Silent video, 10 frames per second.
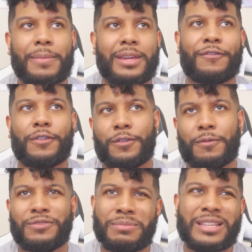I mean, for
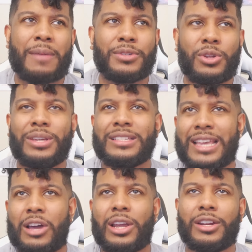sometimes, you know, he can
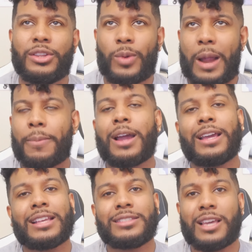sound like another rapper.
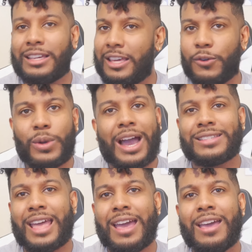I give you
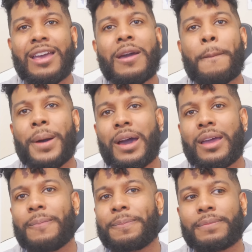guys that,
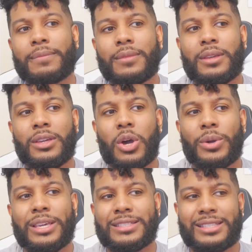but you
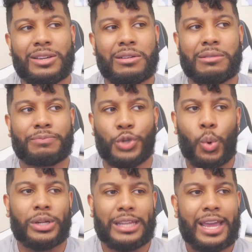know, he's still
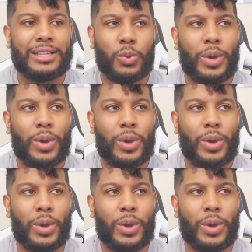Tory Lanez.